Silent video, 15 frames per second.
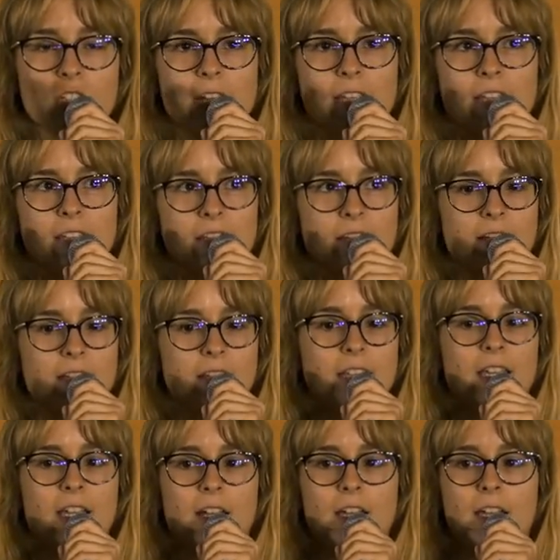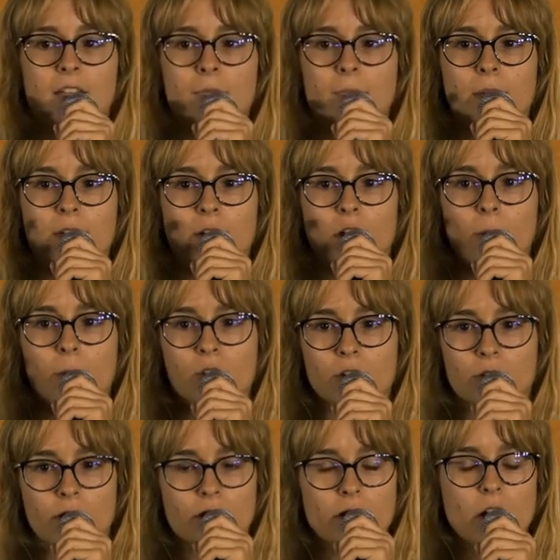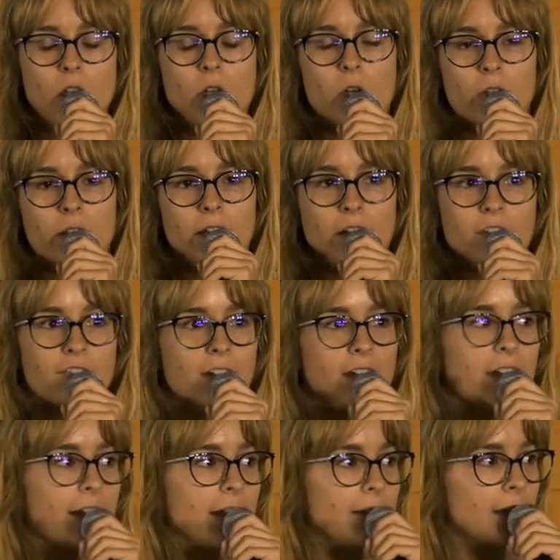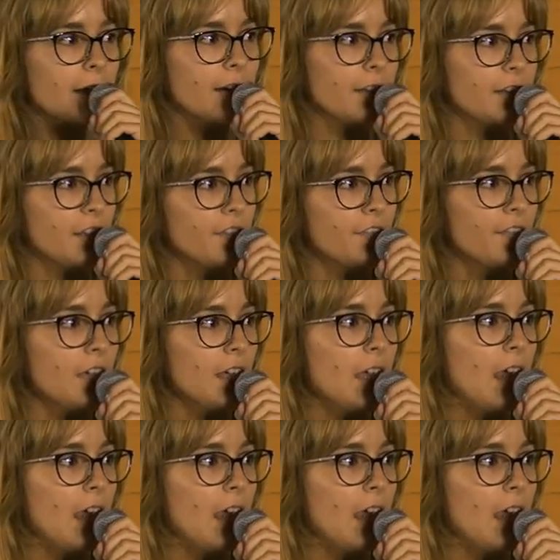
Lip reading: like in the sense that they can get better options or they can find an alternative,